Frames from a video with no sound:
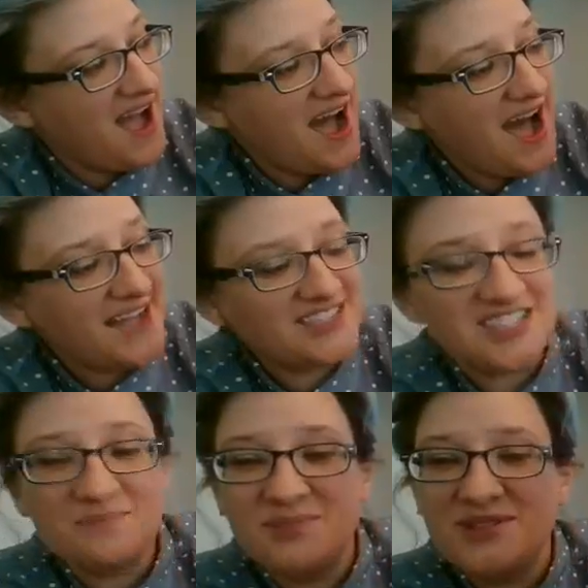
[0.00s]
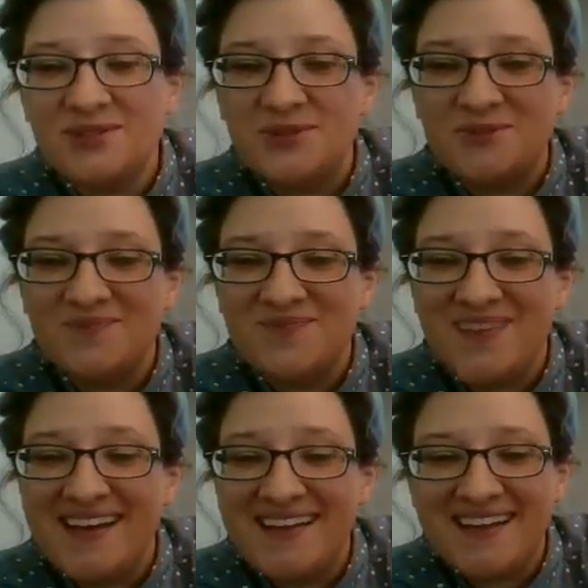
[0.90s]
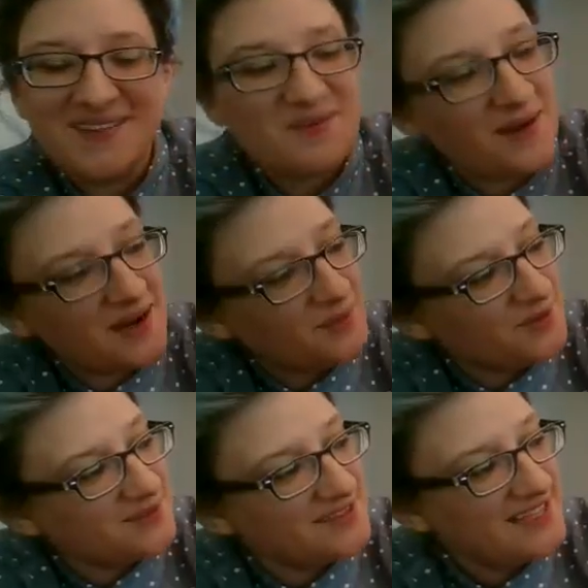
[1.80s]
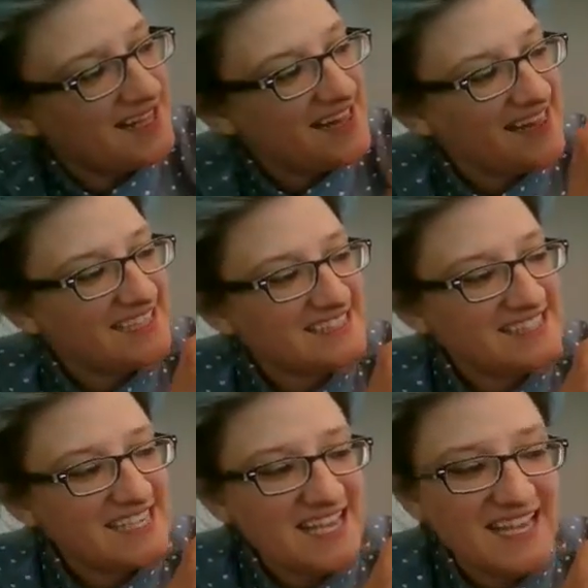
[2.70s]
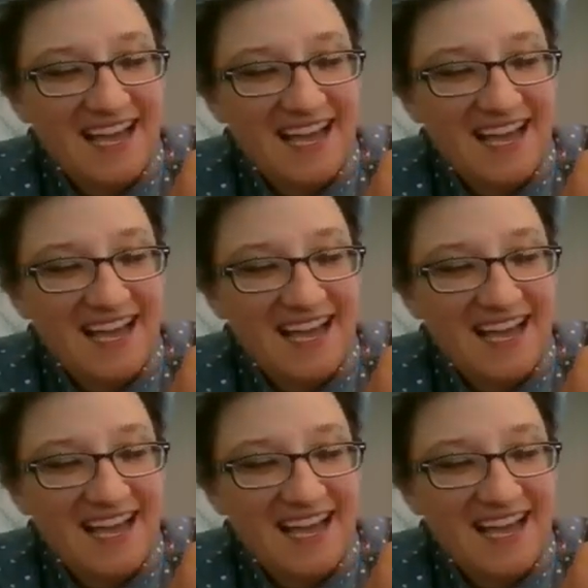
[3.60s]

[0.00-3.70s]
I just blew another bubble. See?